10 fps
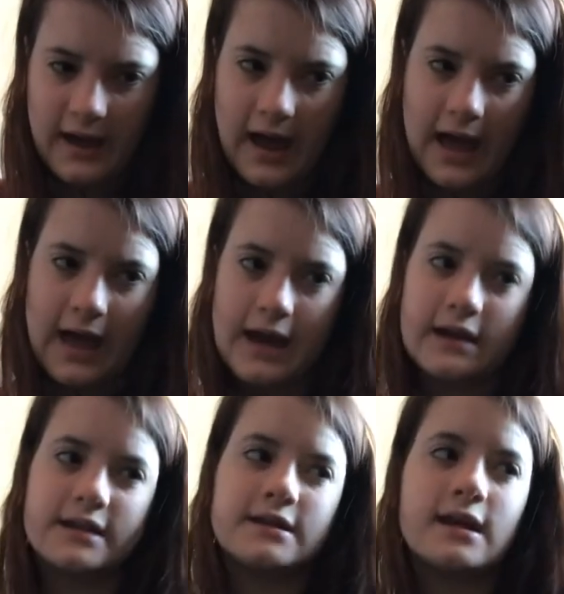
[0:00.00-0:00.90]

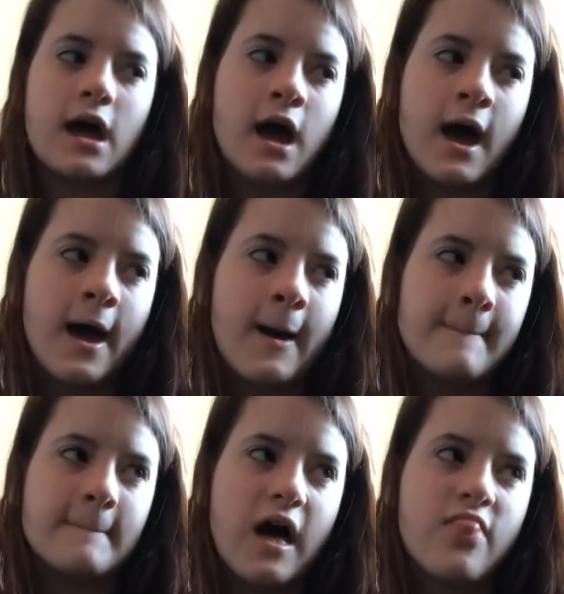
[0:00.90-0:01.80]
and
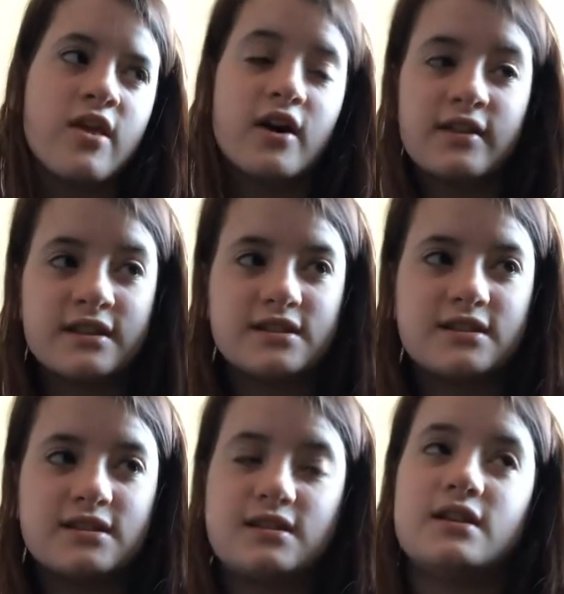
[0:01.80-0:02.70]
the
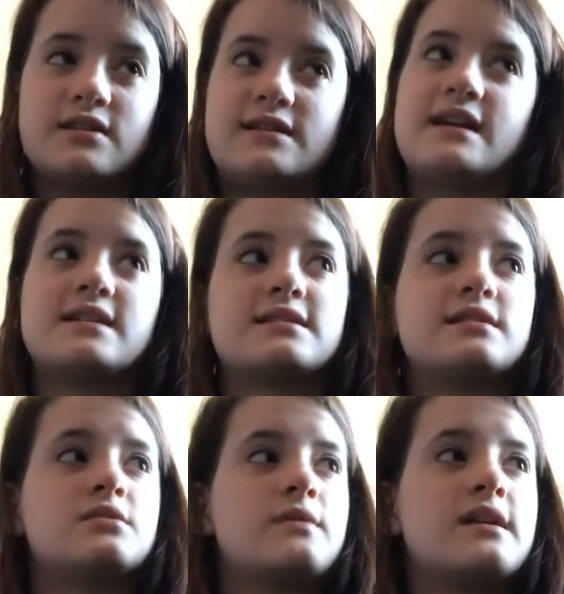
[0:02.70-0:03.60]
other days
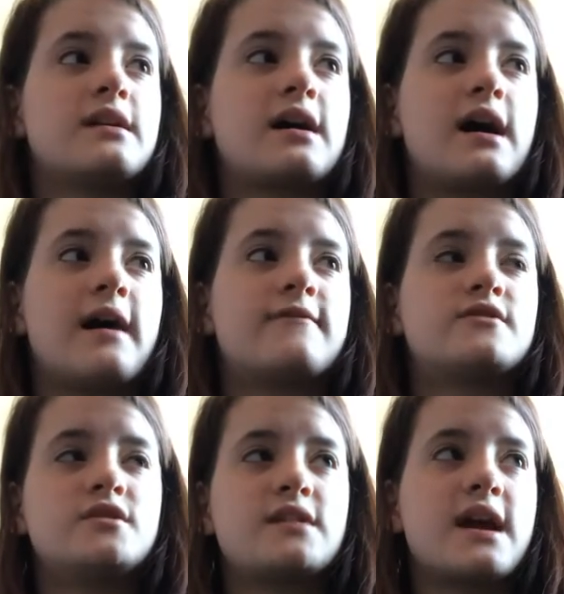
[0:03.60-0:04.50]
in the week, I have
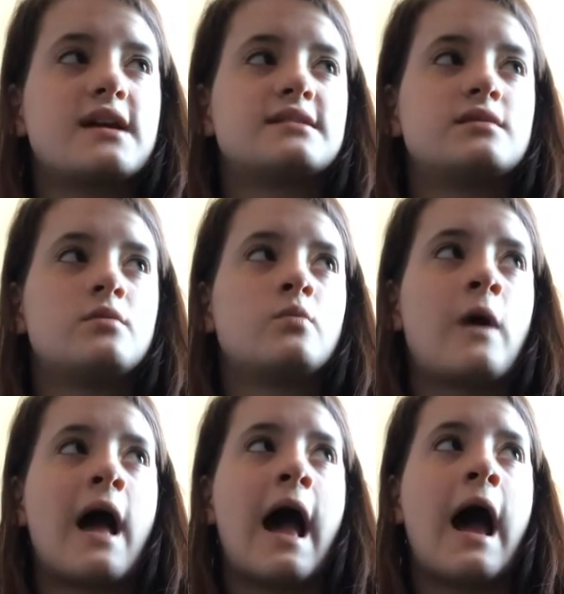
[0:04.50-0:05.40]
2 days
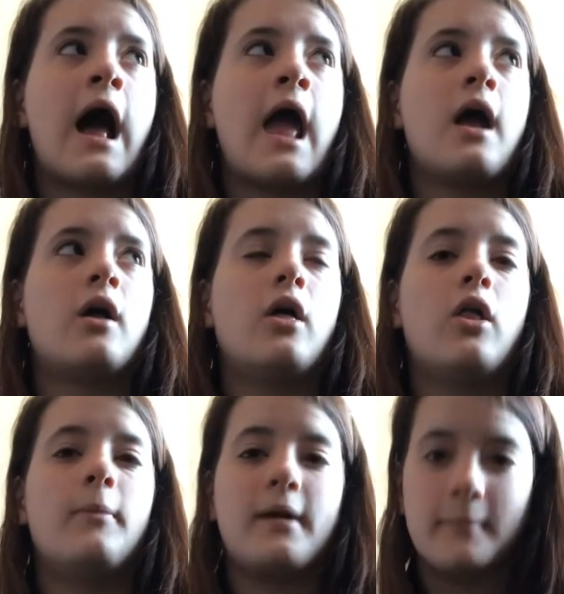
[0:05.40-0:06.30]
where
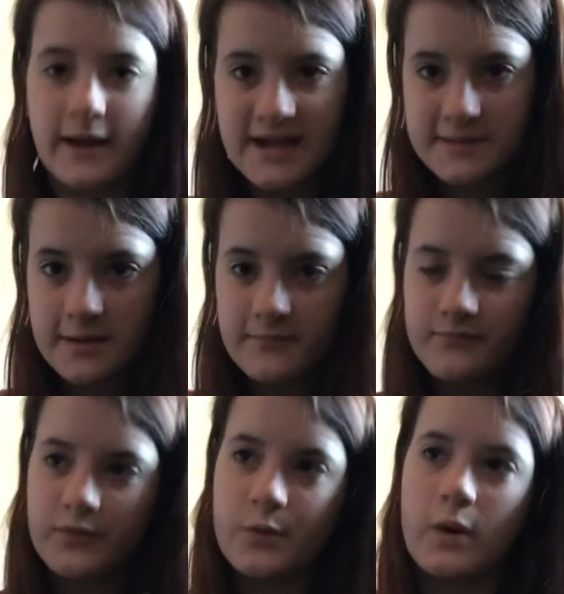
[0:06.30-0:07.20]
I'll be on placement,
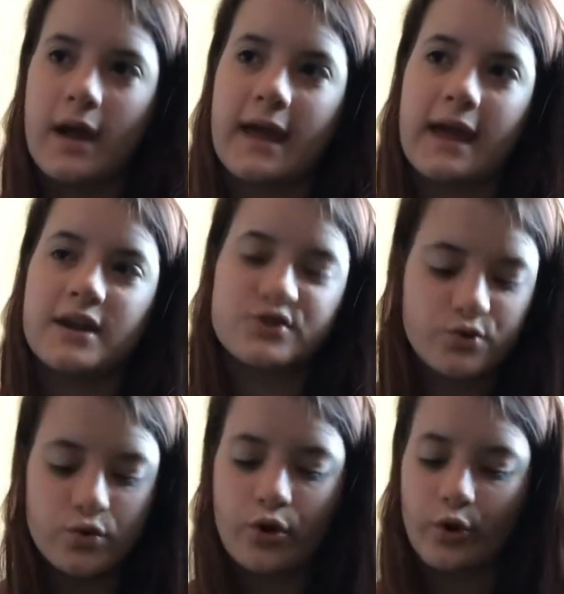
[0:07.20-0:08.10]
working in a
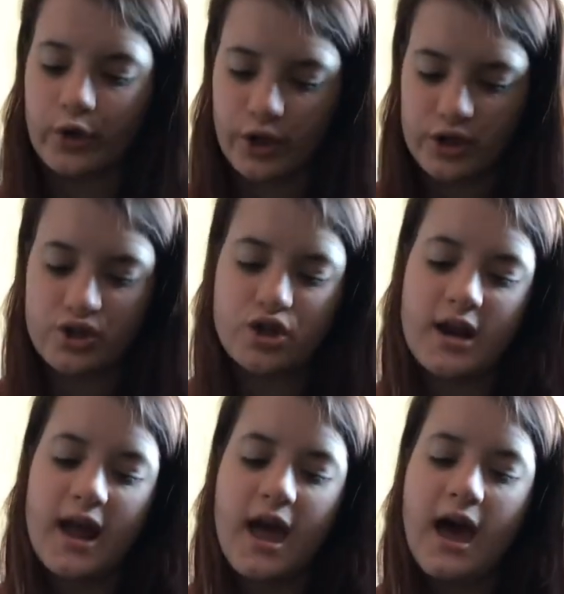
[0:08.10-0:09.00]
school or a
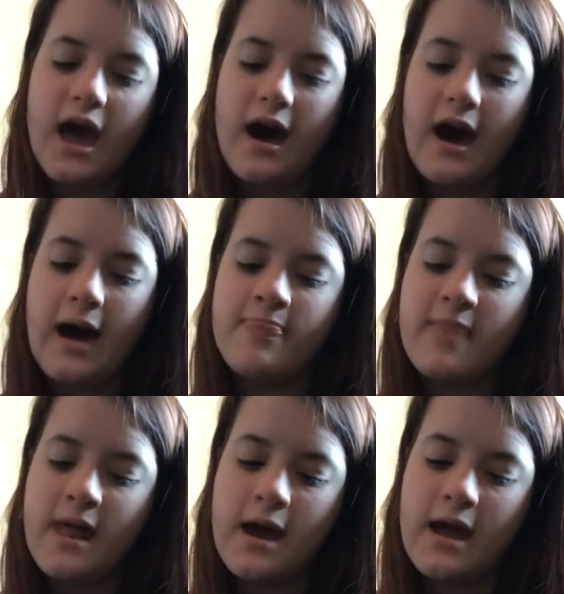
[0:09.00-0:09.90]
nursery, and
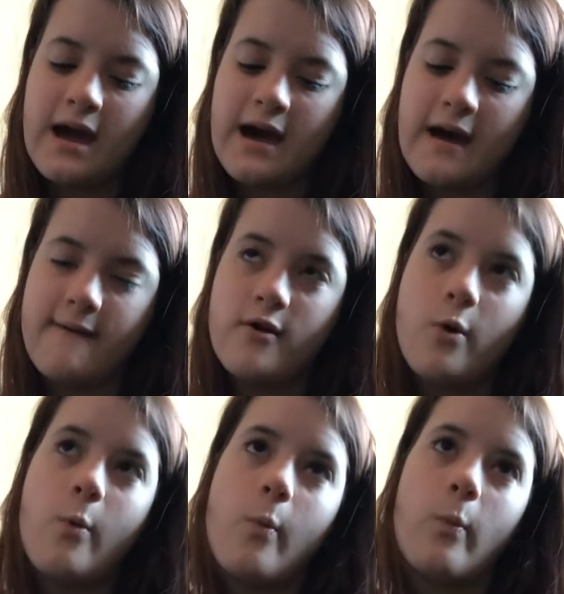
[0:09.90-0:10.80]
then I have
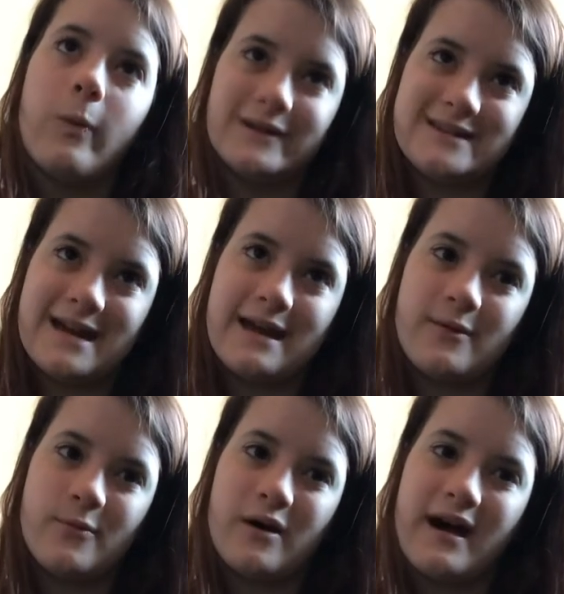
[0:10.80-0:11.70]
1 day
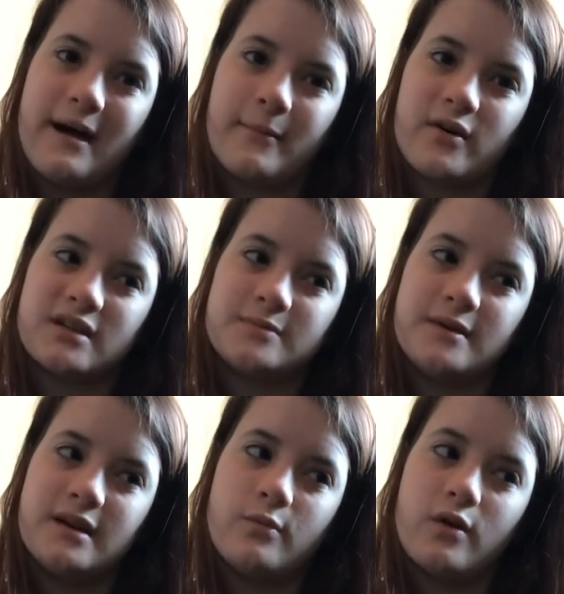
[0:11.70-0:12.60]
where I'm going to
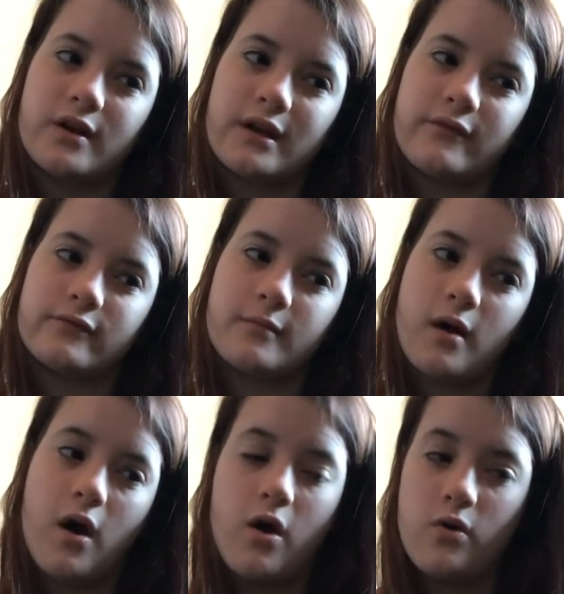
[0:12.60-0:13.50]
be working from
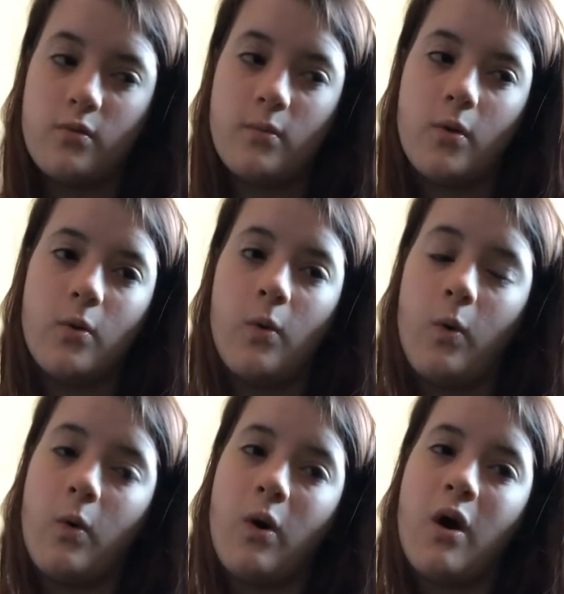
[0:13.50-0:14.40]
home,
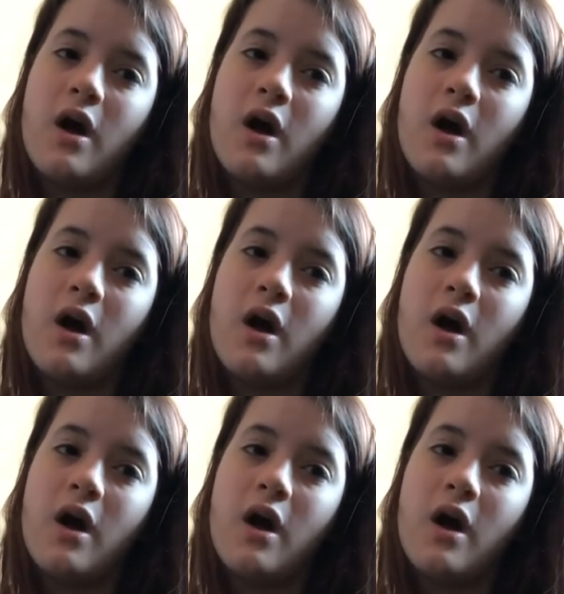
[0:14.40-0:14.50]
or